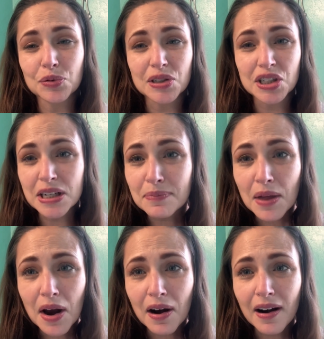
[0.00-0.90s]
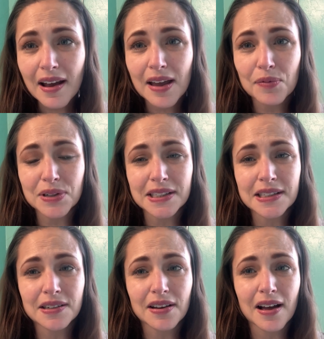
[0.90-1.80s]
regime there. It
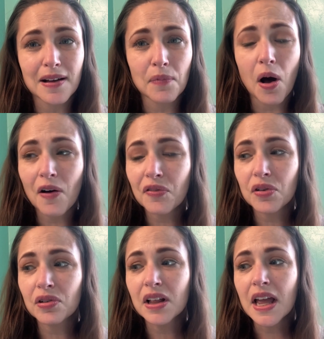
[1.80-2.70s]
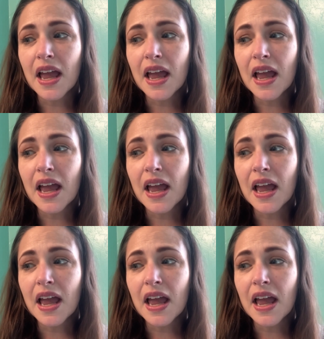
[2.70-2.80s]
was awful.